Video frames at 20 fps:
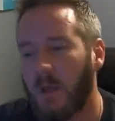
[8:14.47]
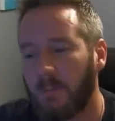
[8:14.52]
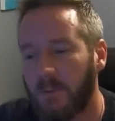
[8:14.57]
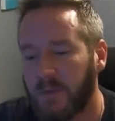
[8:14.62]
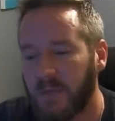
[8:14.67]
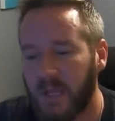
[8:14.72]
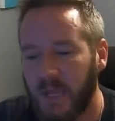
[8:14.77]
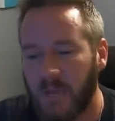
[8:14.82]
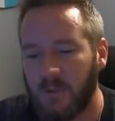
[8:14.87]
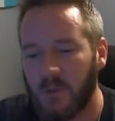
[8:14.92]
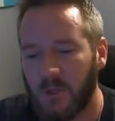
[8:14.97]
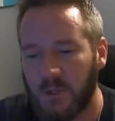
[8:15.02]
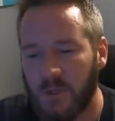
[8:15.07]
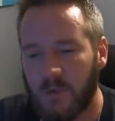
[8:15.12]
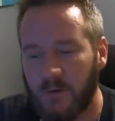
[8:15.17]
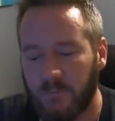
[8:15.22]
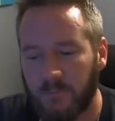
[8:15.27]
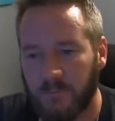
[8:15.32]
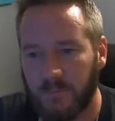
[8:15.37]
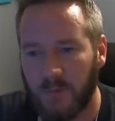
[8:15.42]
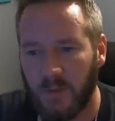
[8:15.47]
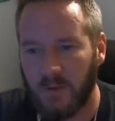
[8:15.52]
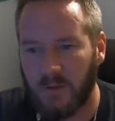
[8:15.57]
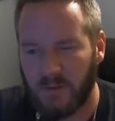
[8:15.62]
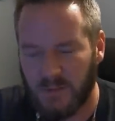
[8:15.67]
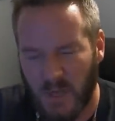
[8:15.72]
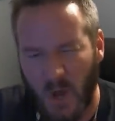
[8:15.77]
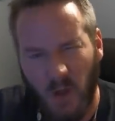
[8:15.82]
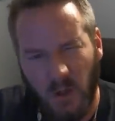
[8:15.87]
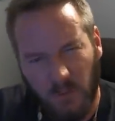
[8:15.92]
But the engines have
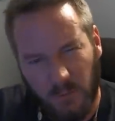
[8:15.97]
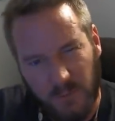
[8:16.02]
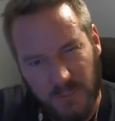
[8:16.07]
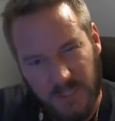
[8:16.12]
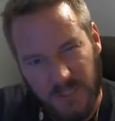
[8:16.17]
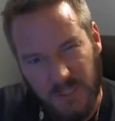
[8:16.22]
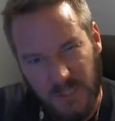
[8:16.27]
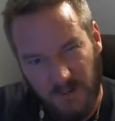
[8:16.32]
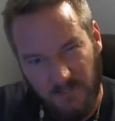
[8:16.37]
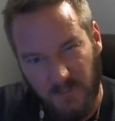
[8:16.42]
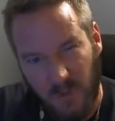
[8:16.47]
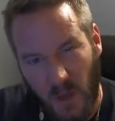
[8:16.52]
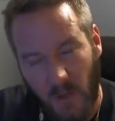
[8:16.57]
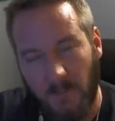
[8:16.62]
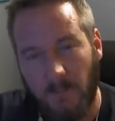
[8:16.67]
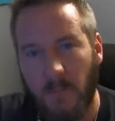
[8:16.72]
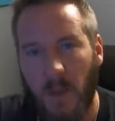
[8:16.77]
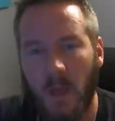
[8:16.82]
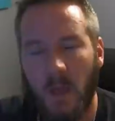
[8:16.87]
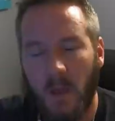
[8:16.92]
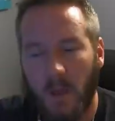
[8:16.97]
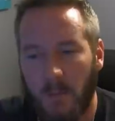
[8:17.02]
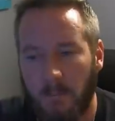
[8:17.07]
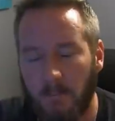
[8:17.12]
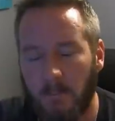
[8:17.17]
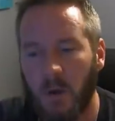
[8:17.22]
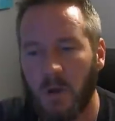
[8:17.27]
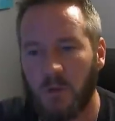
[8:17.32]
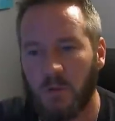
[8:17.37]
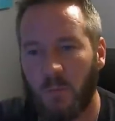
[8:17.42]
the tolerances have come
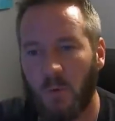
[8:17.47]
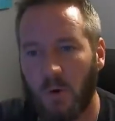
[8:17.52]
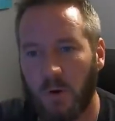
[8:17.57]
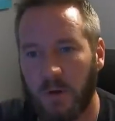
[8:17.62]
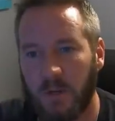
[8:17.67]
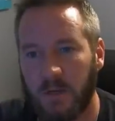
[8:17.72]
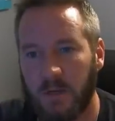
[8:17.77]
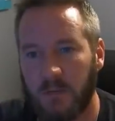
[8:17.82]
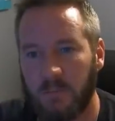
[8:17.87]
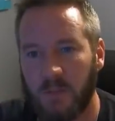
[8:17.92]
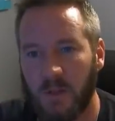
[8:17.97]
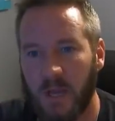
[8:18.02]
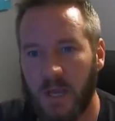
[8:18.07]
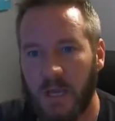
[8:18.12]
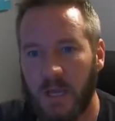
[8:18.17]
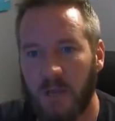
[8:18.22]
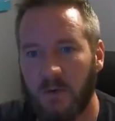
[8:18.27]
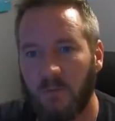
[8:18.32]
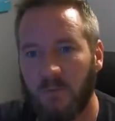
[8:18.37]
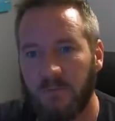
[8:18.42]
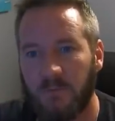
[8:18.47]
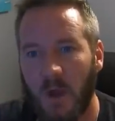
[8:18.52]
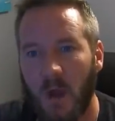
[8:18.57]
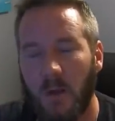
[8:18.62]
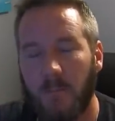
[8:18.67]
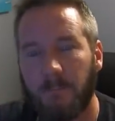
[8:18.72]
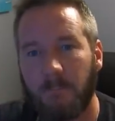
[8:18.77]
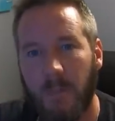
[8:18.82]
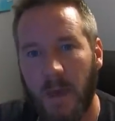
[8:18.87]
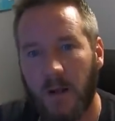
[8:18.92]
much more into play, and we've
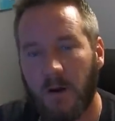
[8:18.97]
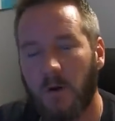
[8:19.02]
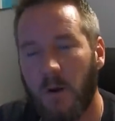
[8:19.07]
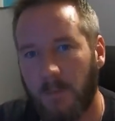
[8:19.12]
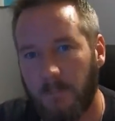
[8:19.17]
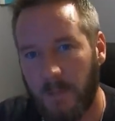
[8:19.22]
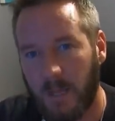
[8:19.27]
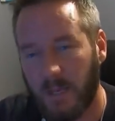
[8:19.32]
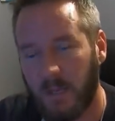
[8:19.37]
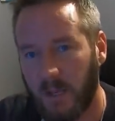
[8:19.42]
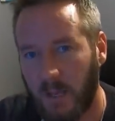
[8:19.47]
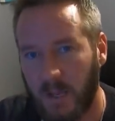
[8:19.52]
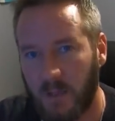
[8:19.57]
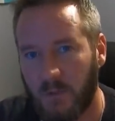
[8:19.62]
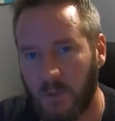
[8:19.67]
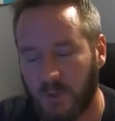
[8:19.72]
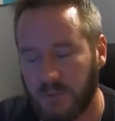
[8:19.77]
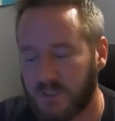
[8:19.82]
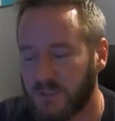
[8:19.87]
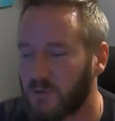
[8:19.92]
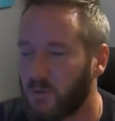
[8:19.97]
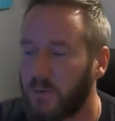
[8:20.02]
gotten better at making engines.